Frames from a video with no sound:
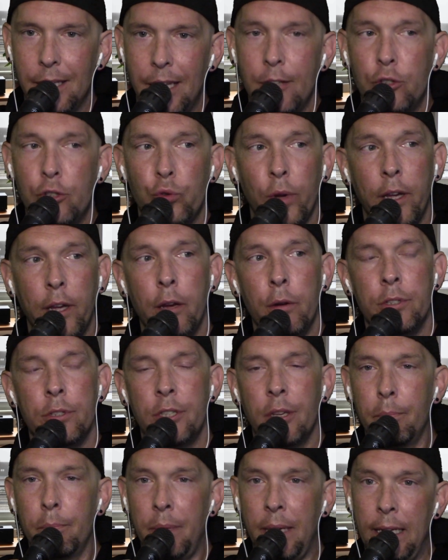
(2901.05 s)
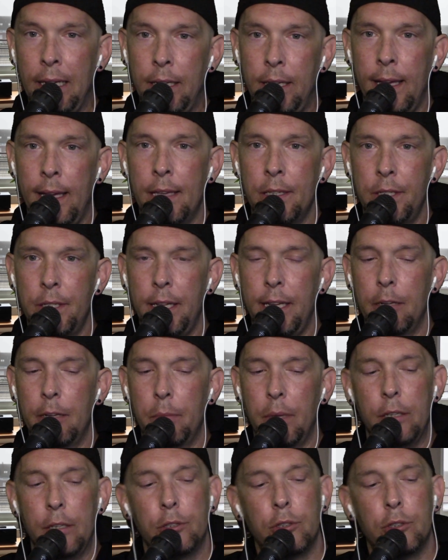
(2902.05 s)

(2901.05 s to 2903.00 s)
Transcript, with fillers: It triggers some P T S D in me.